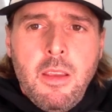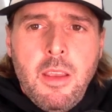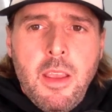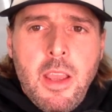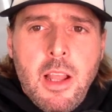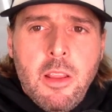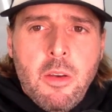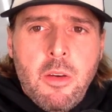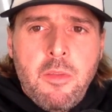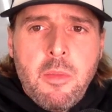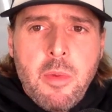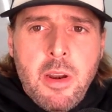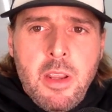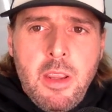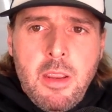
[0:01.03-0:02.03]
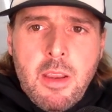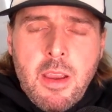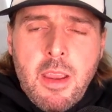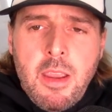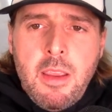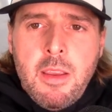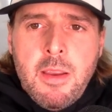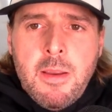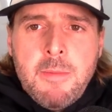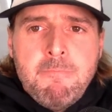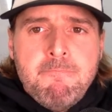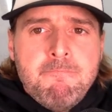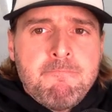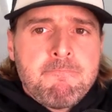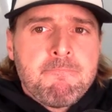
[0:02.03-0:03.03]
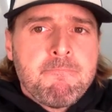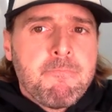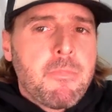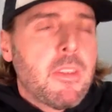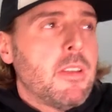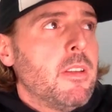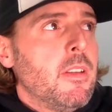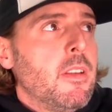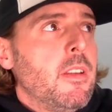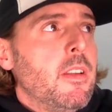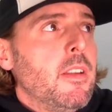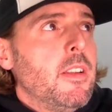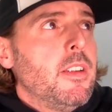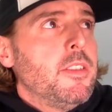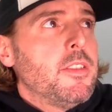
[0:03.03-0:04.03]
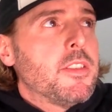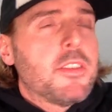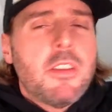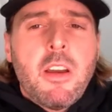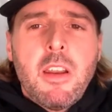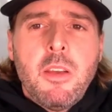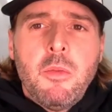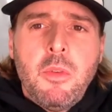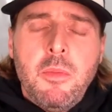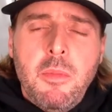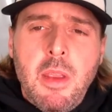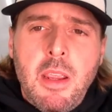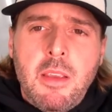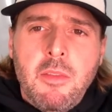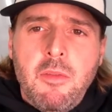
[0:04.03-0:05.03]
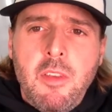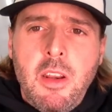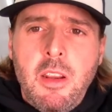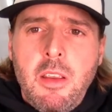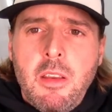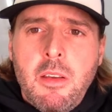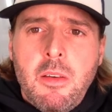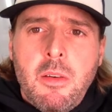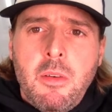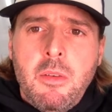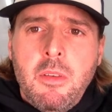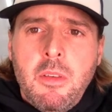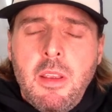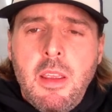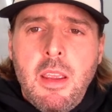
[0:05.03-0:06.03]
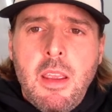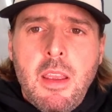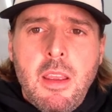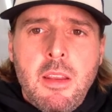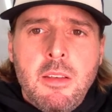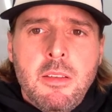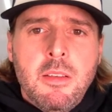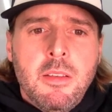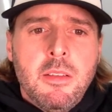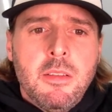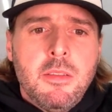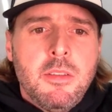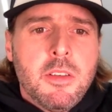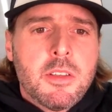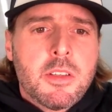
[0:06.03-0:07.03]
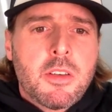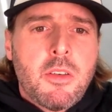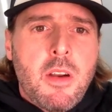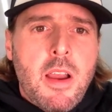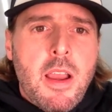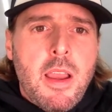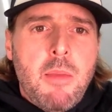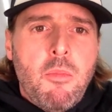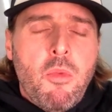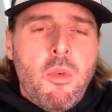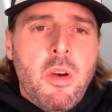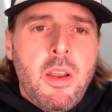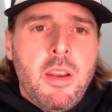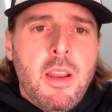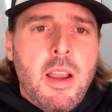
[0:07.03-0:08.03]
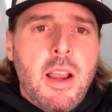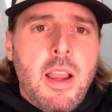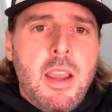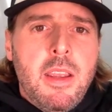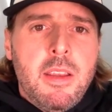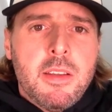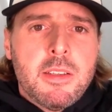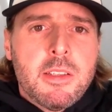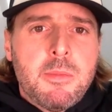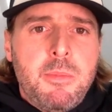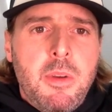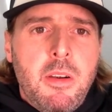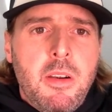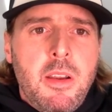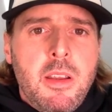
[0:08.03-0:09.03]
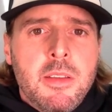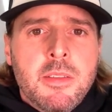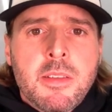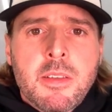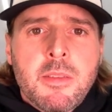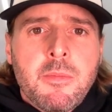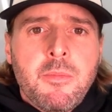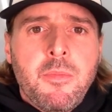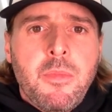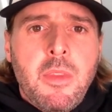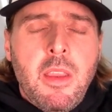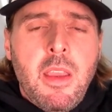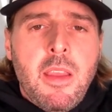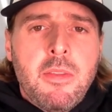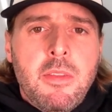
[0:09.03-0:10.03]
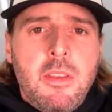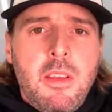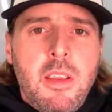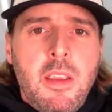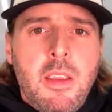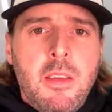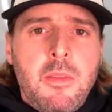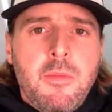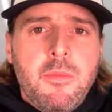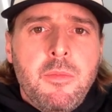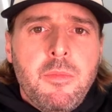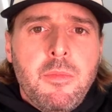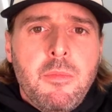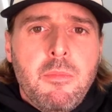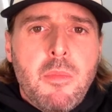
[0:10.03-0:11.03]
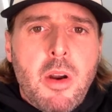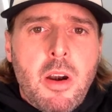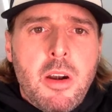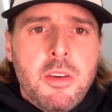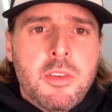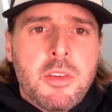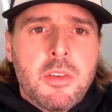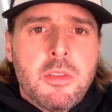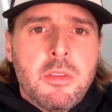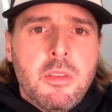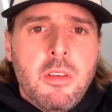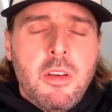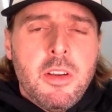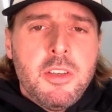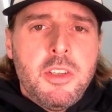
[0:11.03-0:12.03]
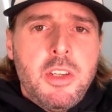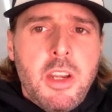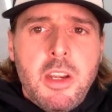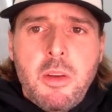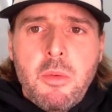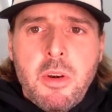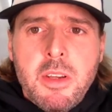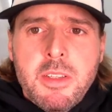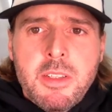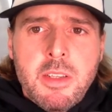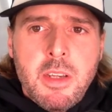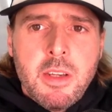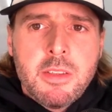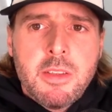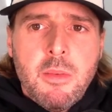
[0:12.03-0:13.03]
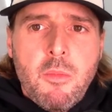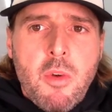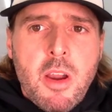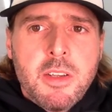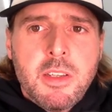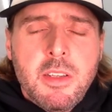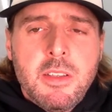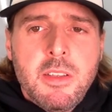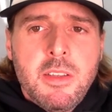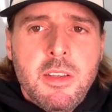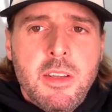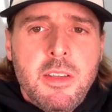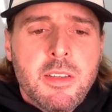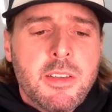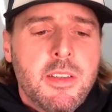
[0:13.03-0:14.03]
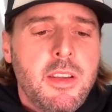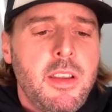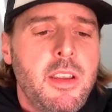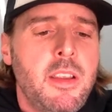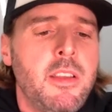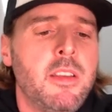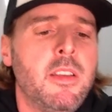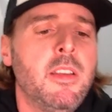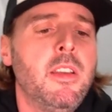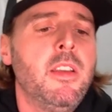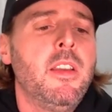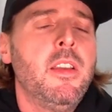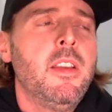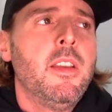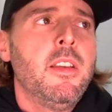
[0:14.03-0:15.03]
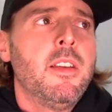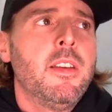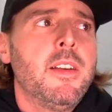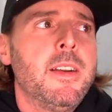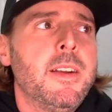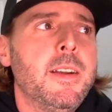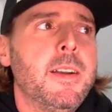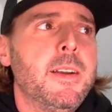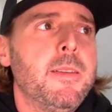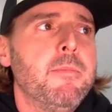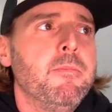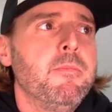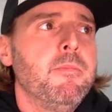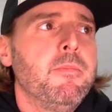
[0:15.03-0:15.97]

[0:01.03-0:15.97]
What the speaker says: Hello, everybody. I just thought I would make a video and describe what I experienced at the march on January 6th in Washington, D.C. One,